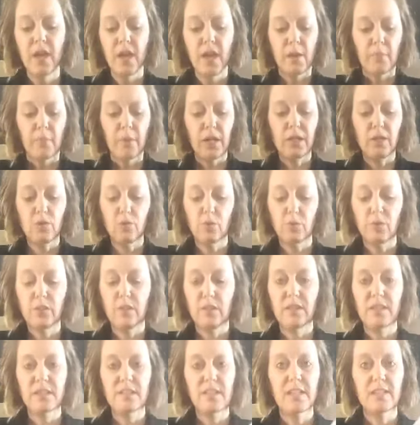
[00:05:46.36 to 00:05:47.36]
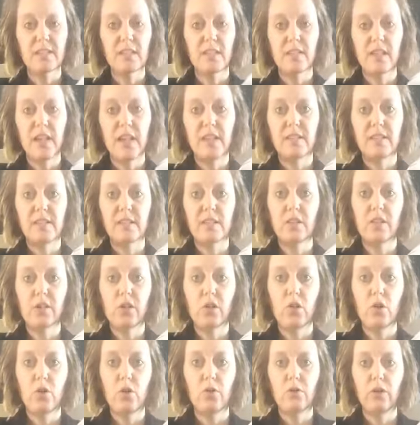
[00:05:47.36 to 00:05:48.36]
But this has a nice
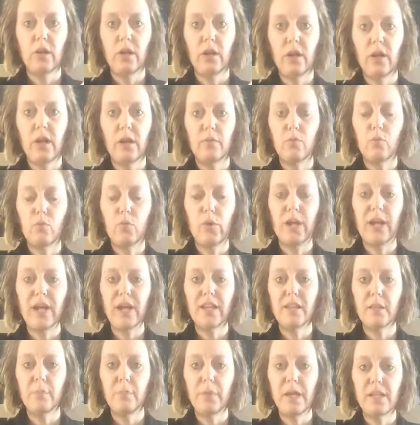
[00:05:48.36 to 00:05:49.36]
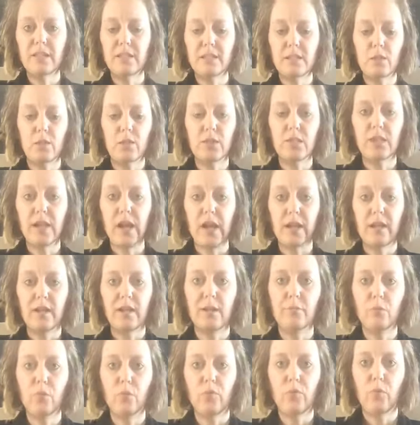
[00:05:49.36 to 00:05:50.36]
silicone ring on the base, so it's not going
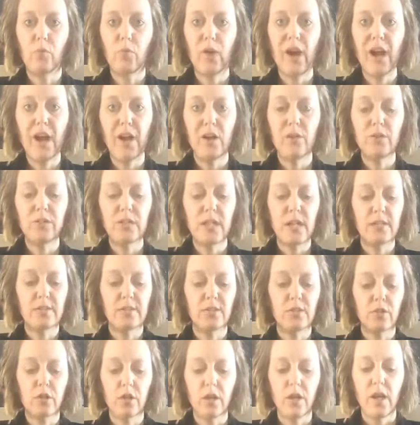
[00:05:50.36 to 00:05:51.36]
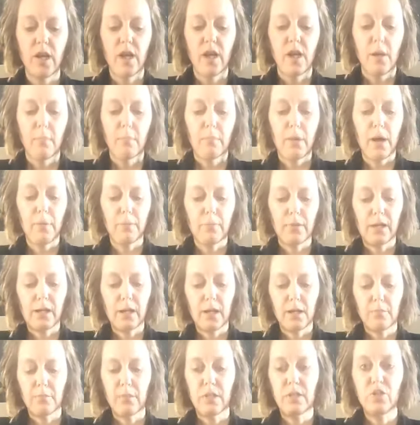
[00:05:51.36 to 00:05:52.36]
to move around as you're pumping
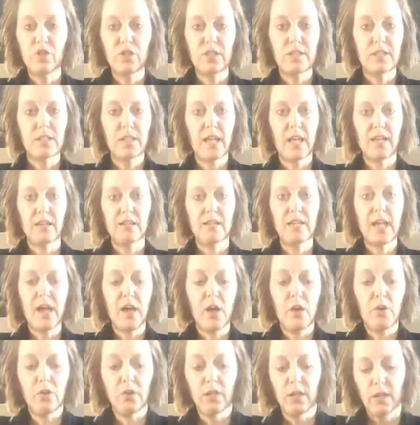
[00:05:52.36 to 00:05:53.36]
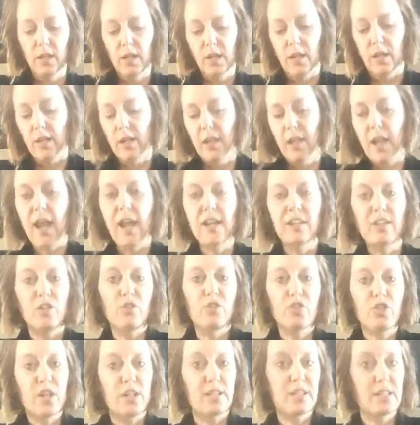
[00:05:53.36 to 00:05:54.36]
it. But you just set it down and you
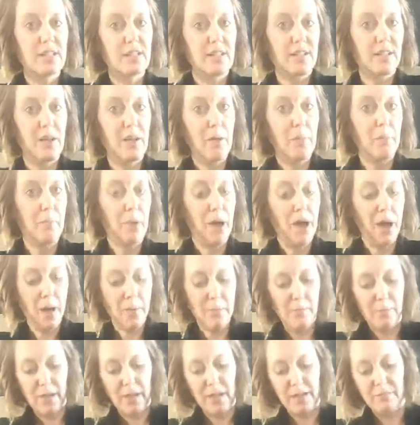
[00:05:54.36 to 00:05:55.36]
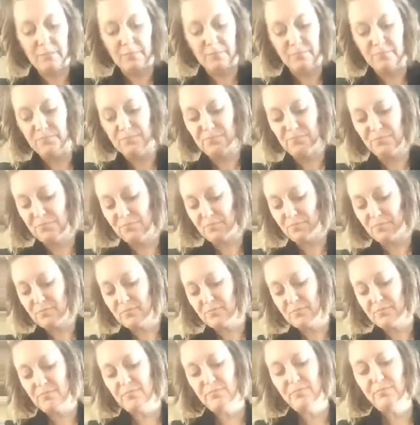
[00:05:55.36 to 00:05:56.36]
just pump
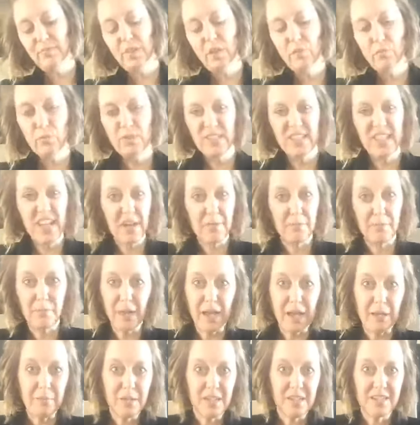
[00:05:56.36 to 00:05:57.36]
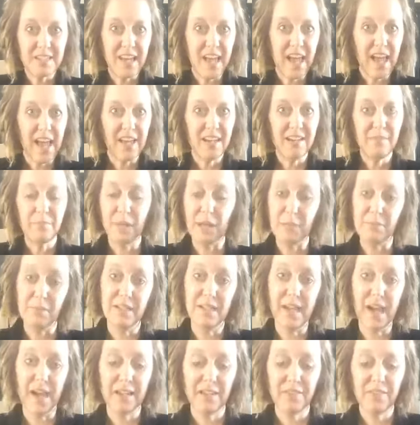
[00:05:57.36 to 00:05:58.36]
it. Was that maybe 10, maybe
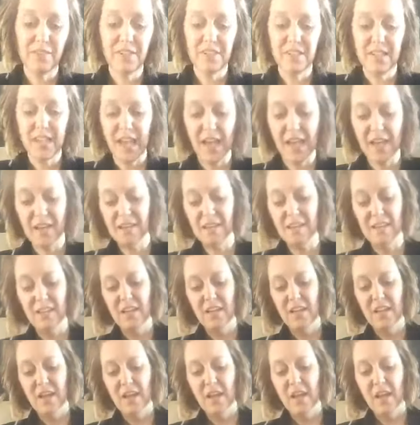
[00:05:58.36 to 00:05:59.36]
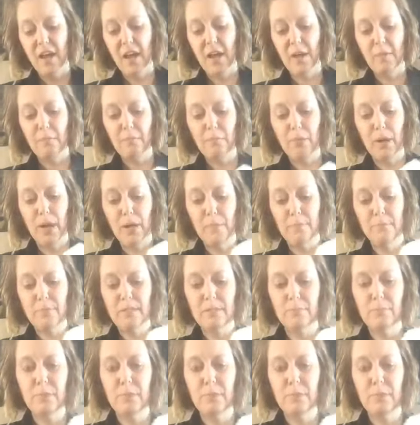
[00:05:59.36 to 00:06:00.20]
not even 10 pumps?